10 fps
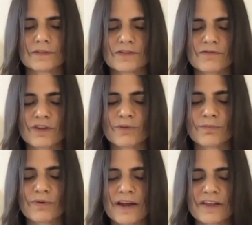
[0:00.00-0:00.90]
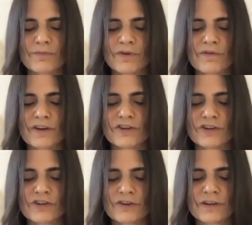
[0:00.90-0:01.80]
So you feel the breath move under
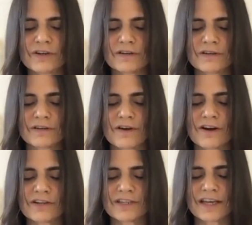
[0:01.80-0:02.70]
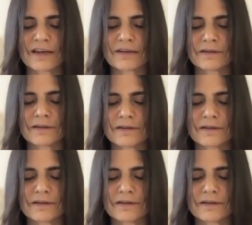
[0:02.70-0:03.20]
your heart hand.